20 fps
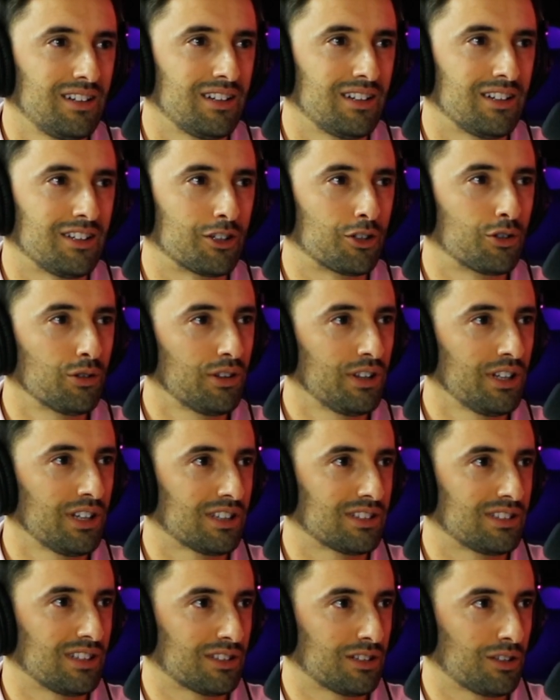The good thing
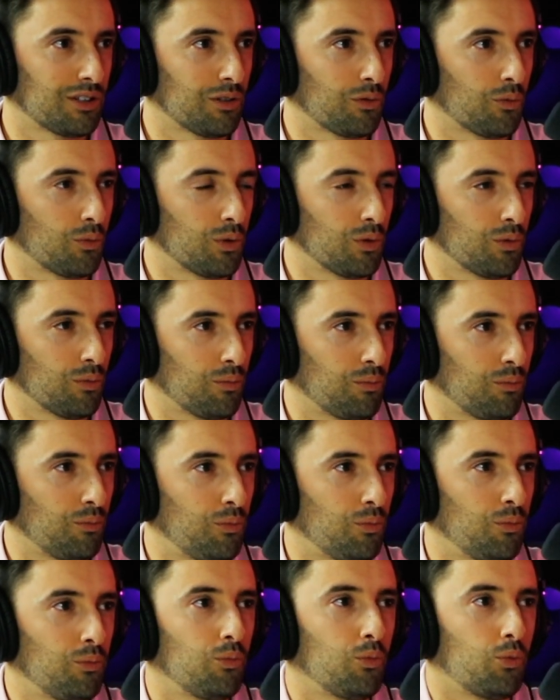is that
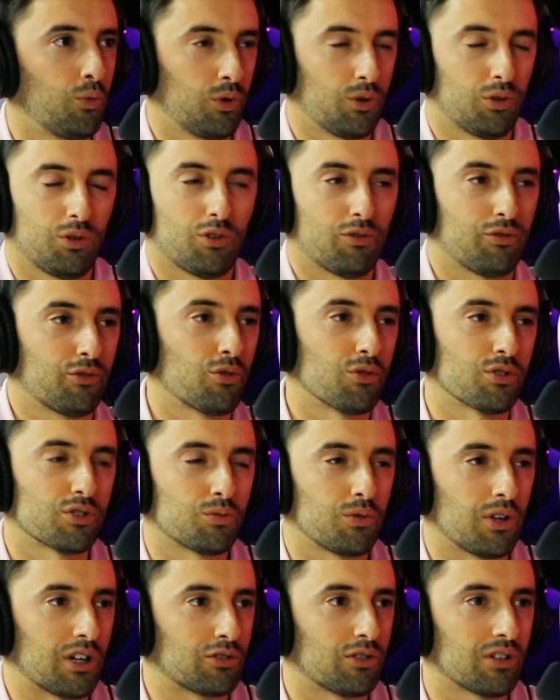of course,
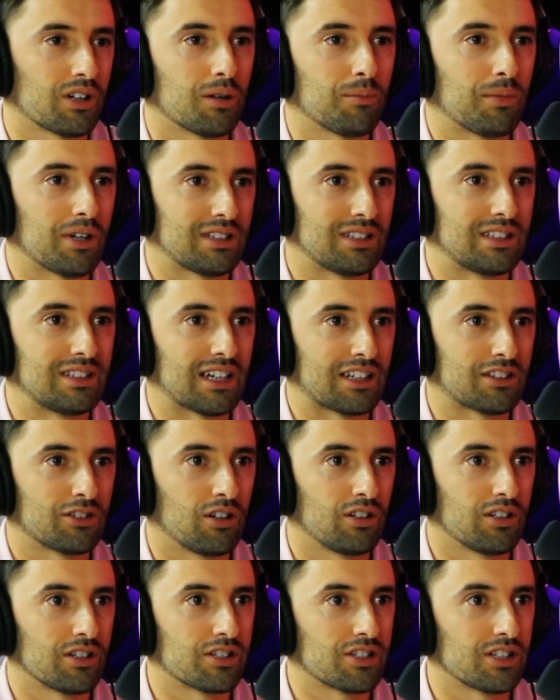we are talking about the
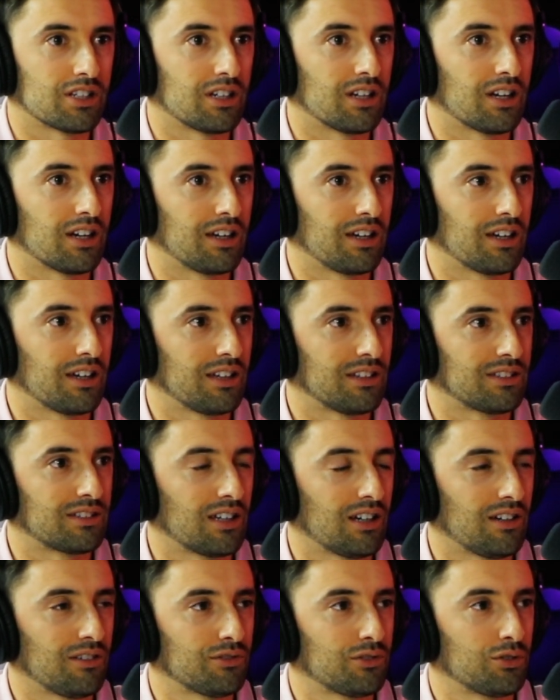technology
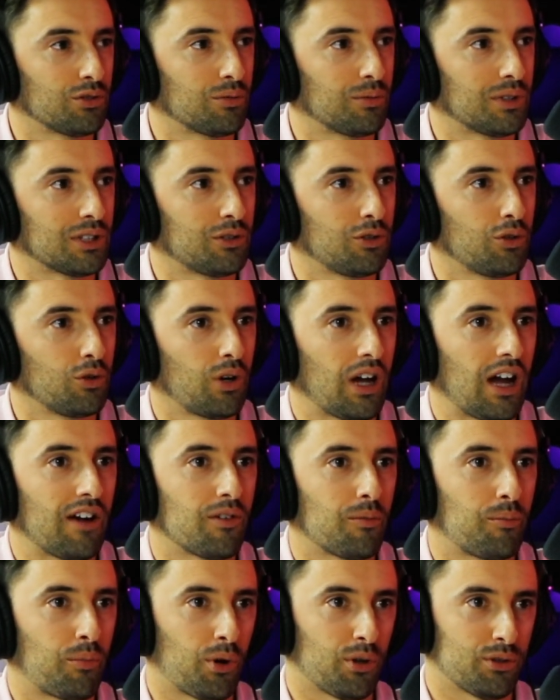itself too, but you have
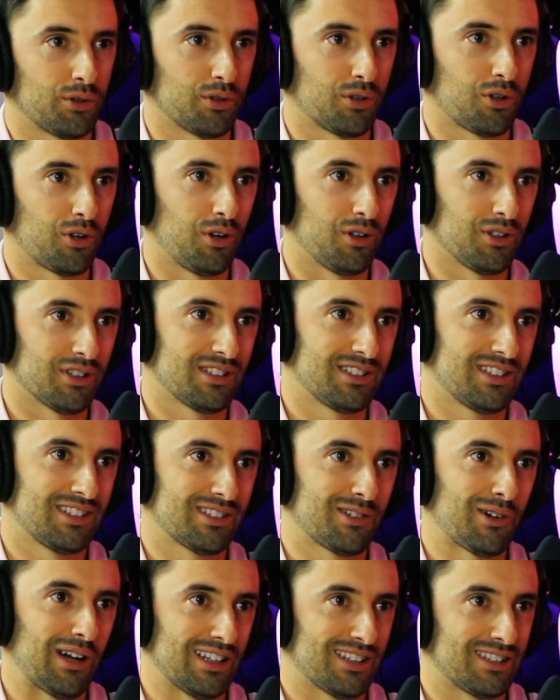a protocol that is
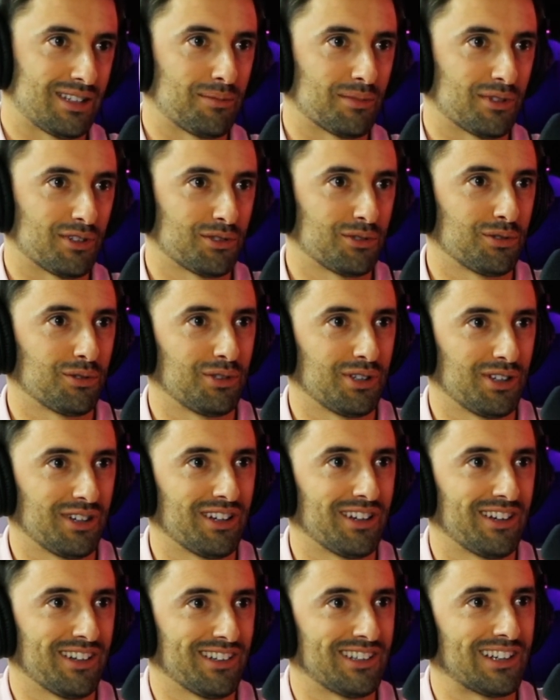quite similar to
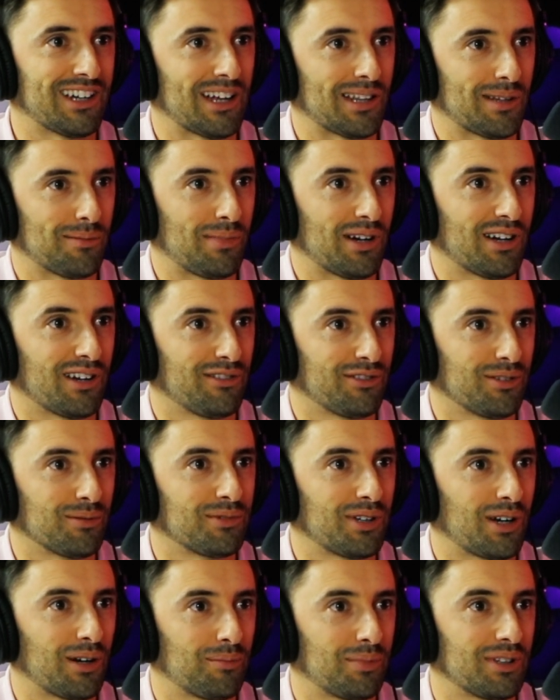the guided biofilm
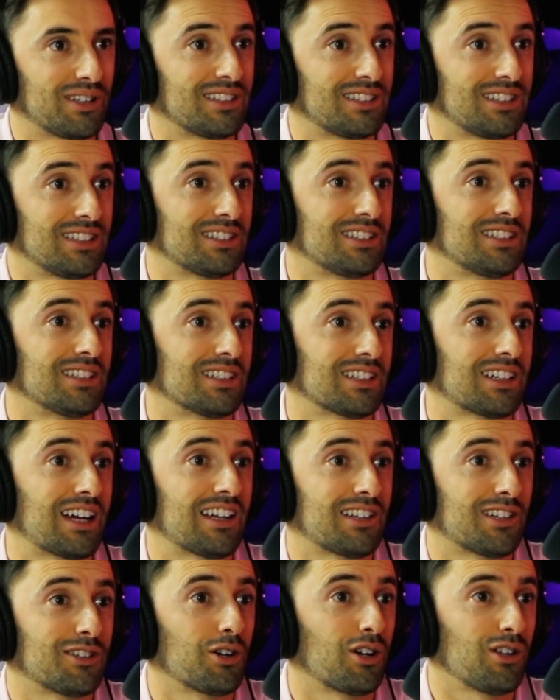therapy, that is the
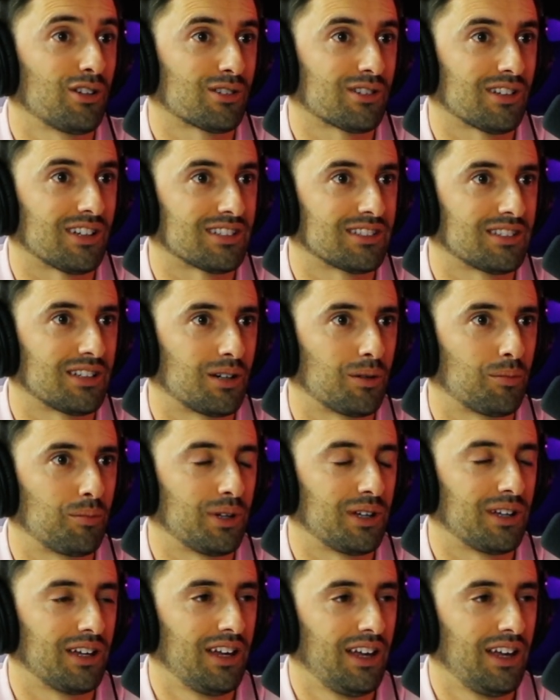guided DolorClast
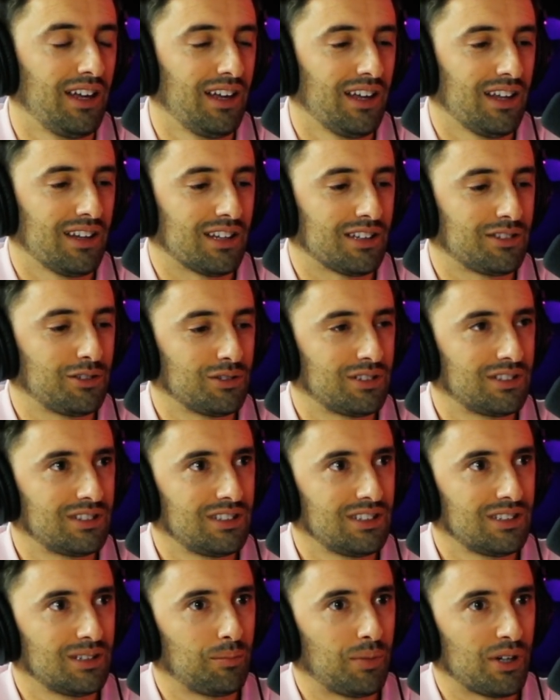therapy, that you
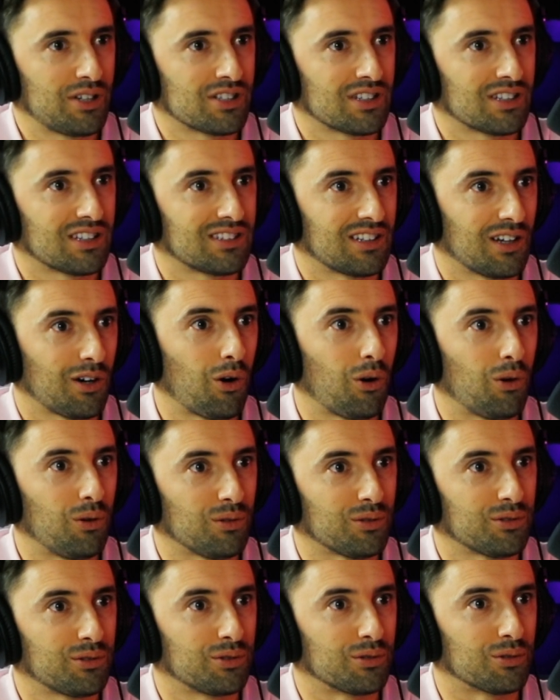see the patient as a whole
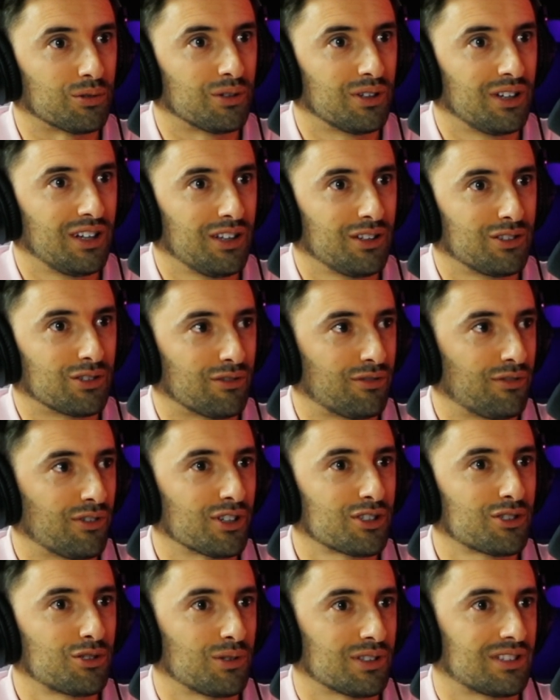too. So
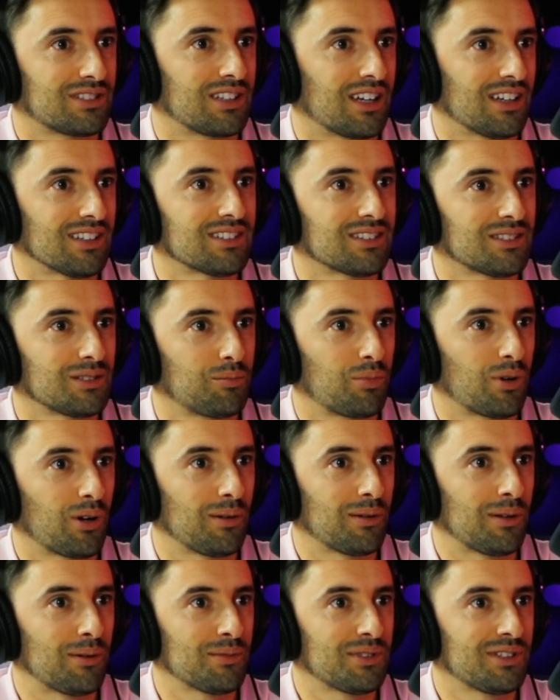first you assess the
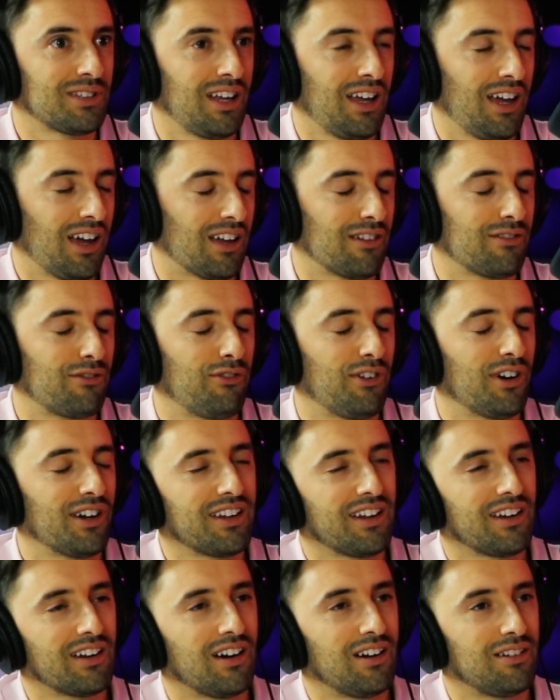problems, and
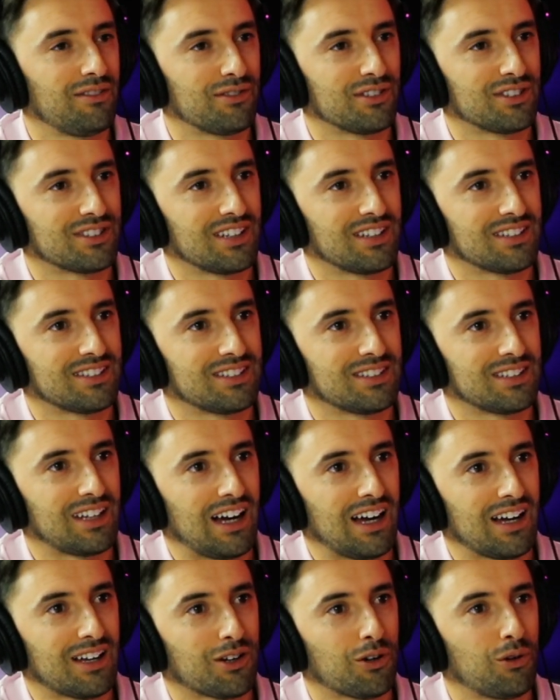funny enough is that
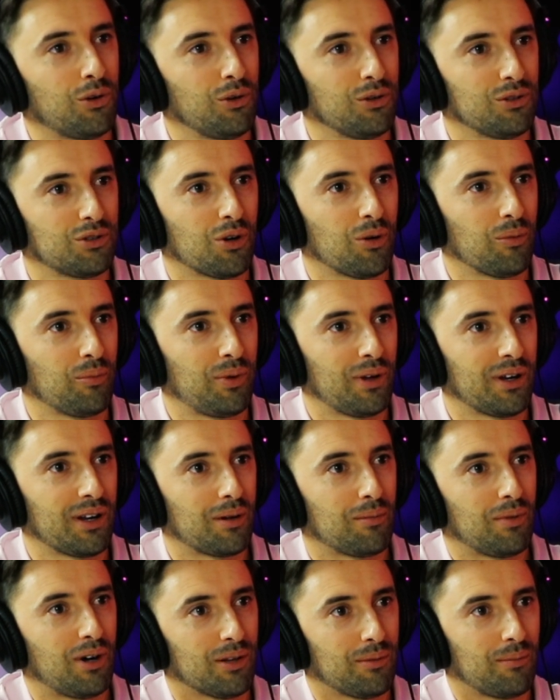I could complain
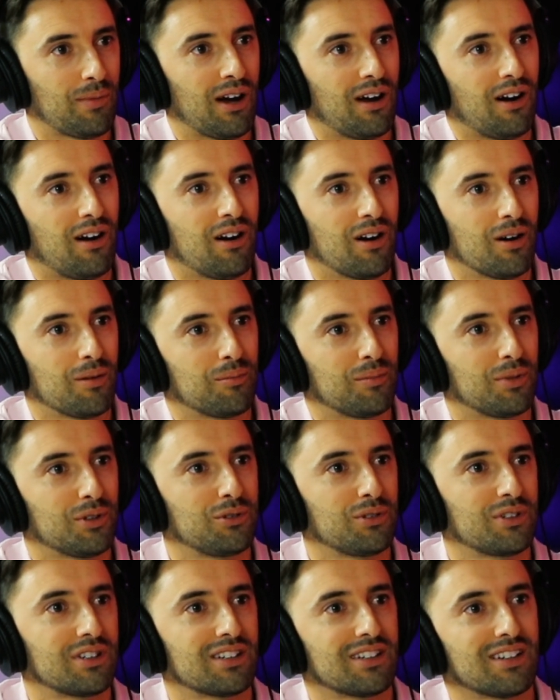about my arm, but
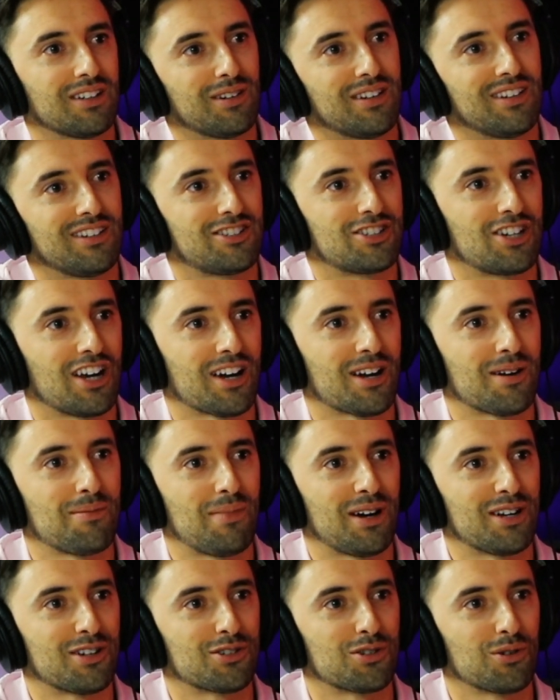you're going to check
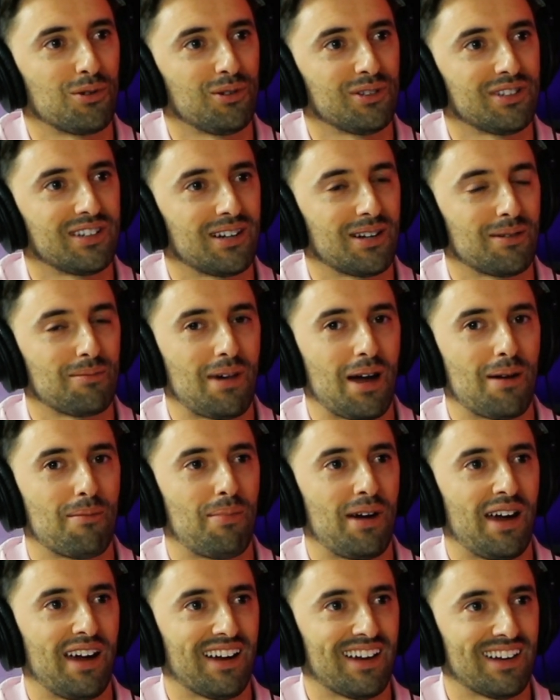my shoulder and my
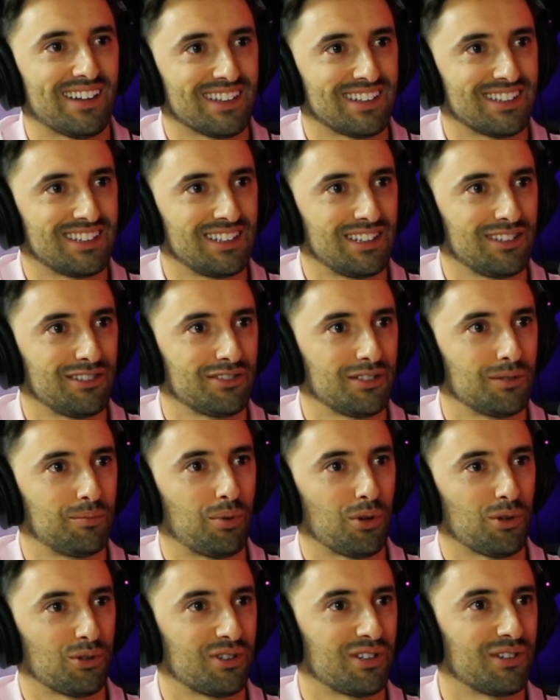back and see if the
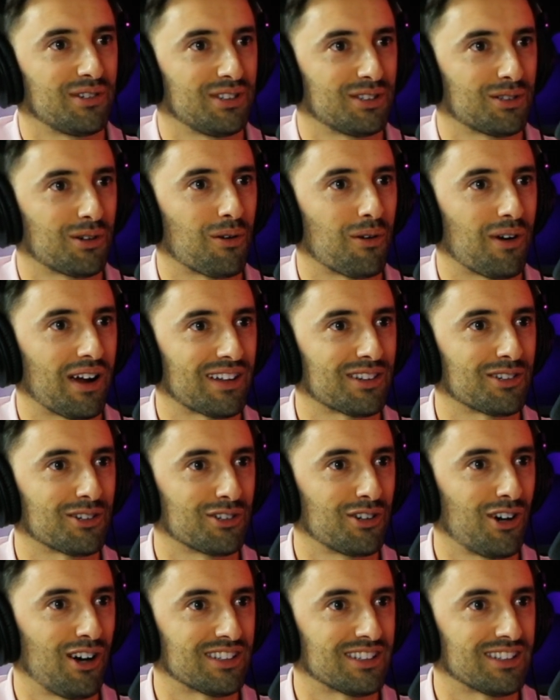posture is correct or
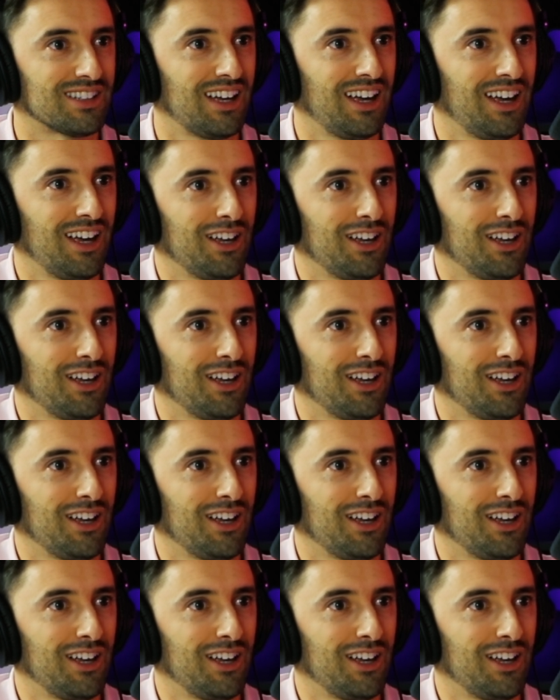not.